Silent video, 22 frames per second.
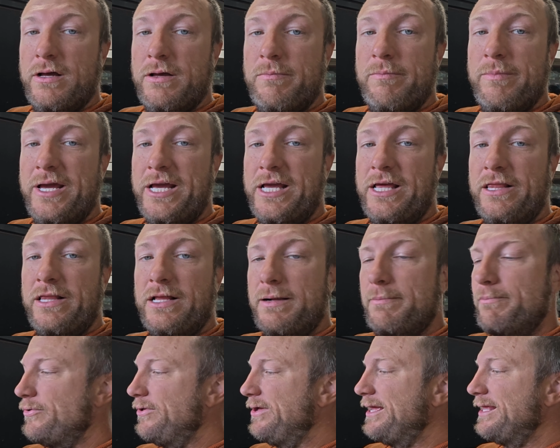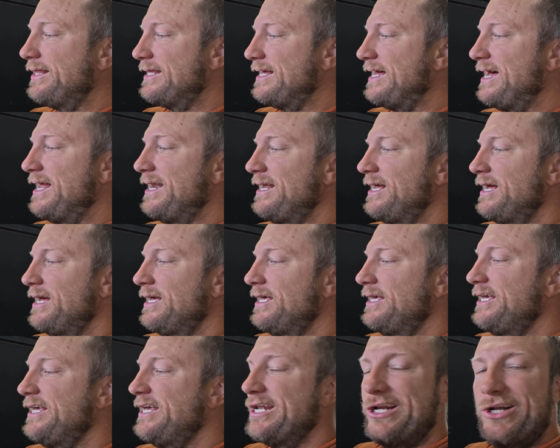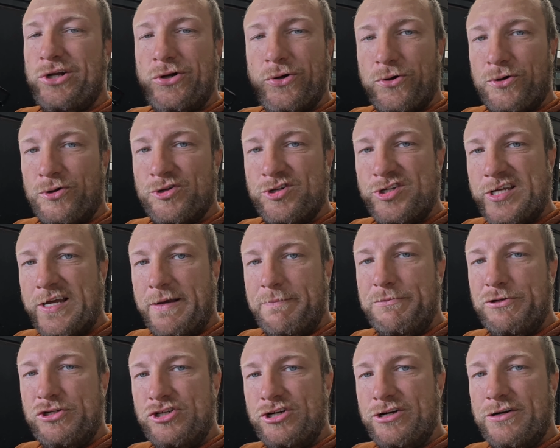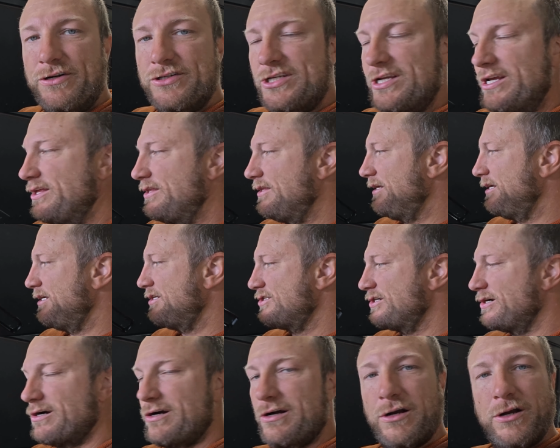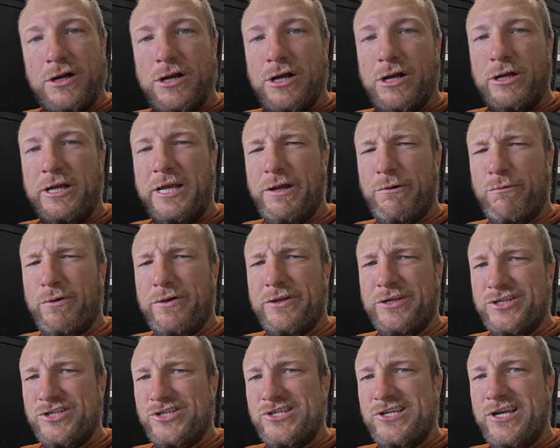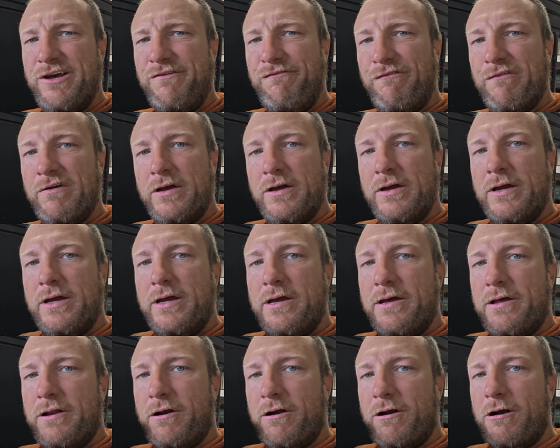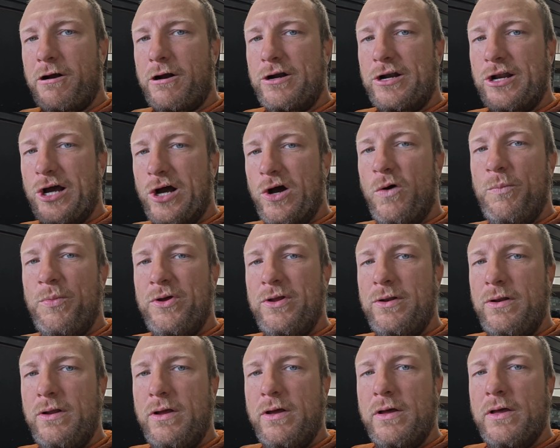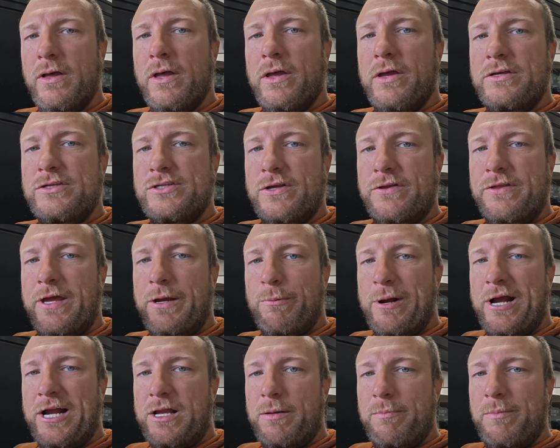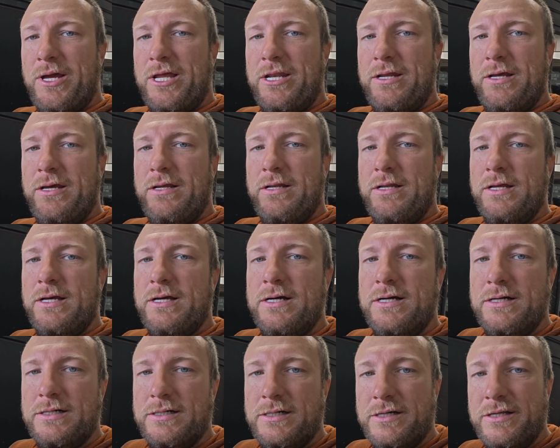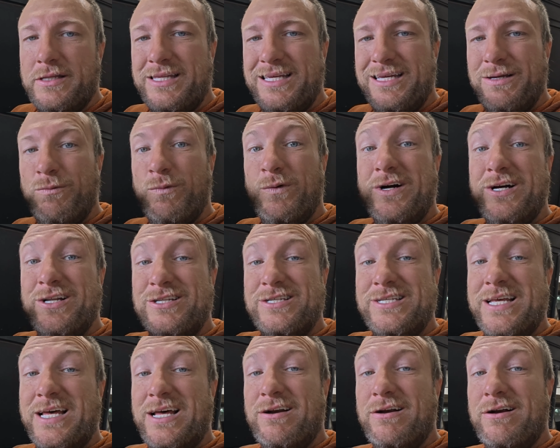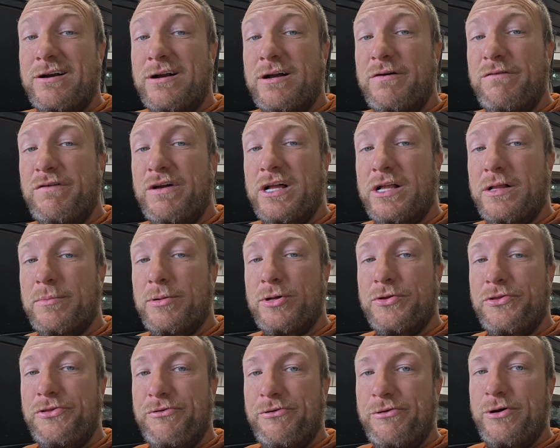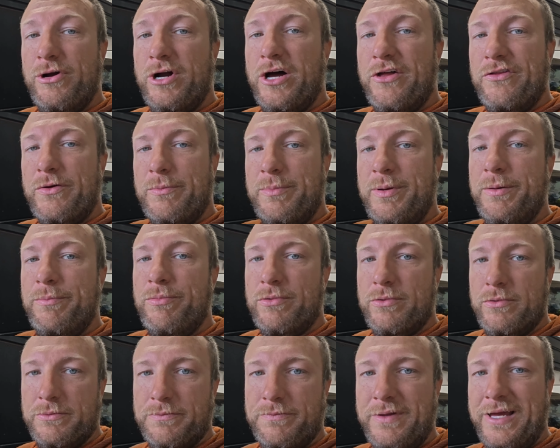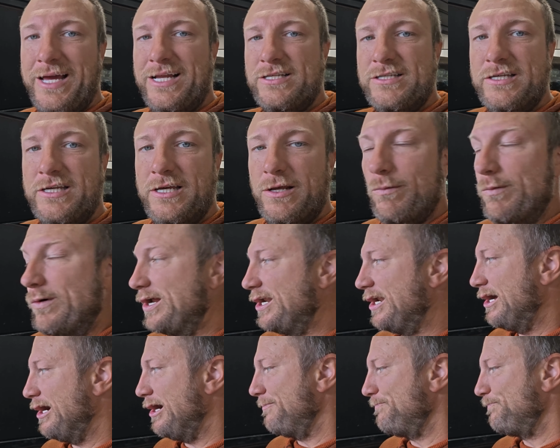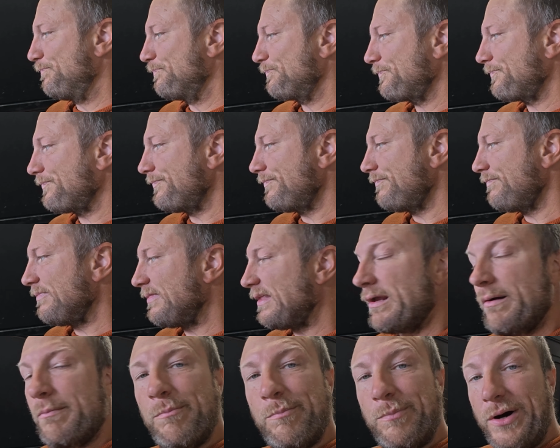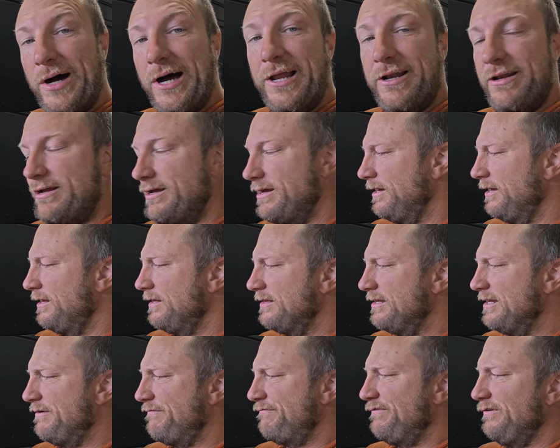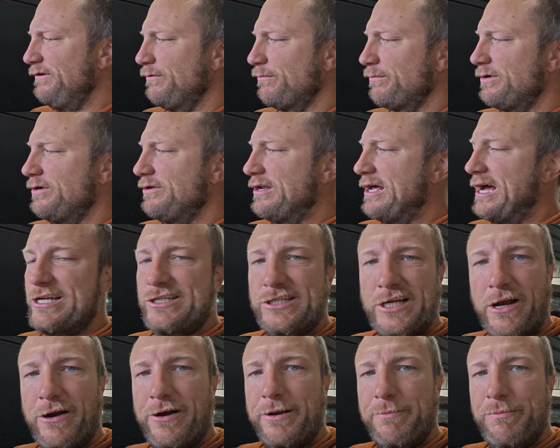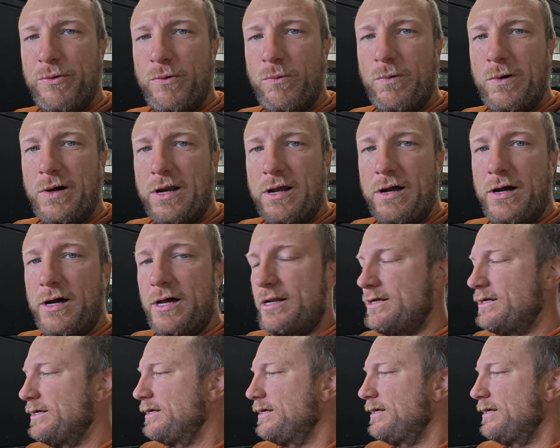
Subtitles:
making the complaint that in cold temperatures these get really stiff and are hard to open. So they recommended the ones that are available through other people, Etsy and whatnot. But they feel real nice. I already put one on,